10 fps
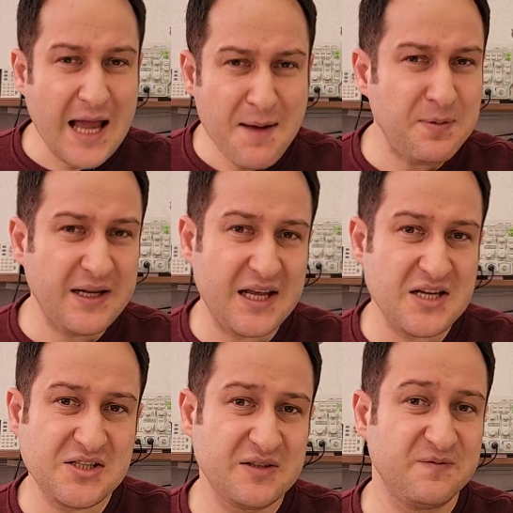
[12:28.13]

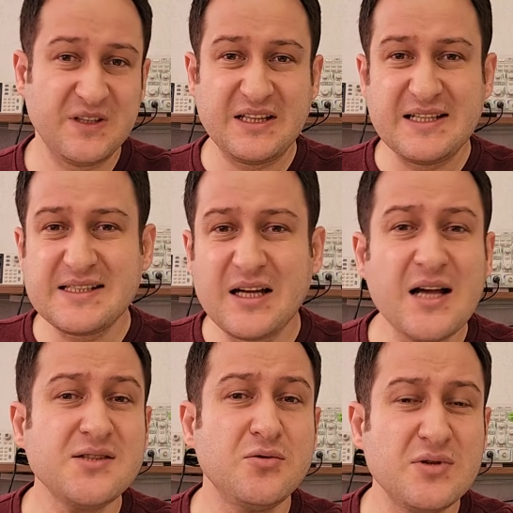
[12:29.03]
application, we
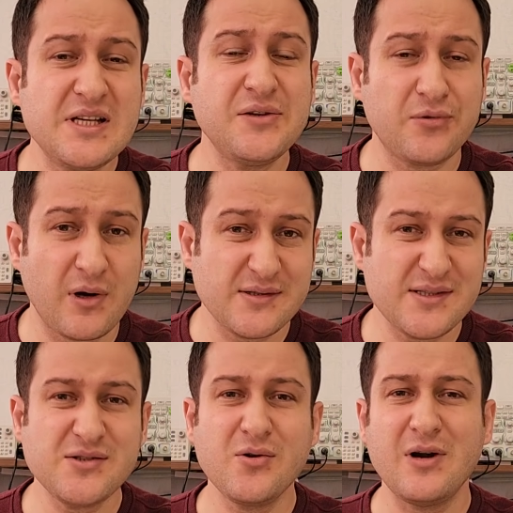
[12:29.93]
discussed using
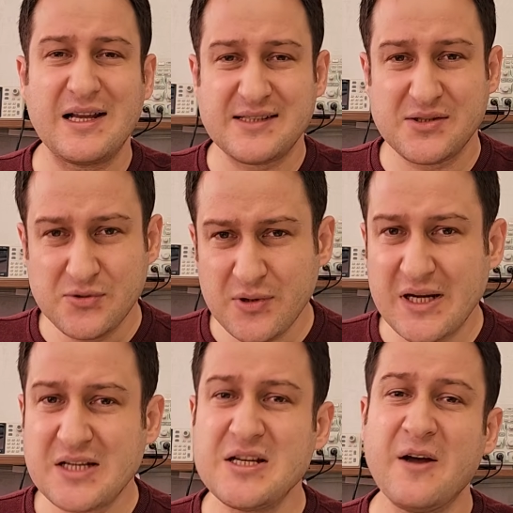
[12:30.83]
transistor as a switch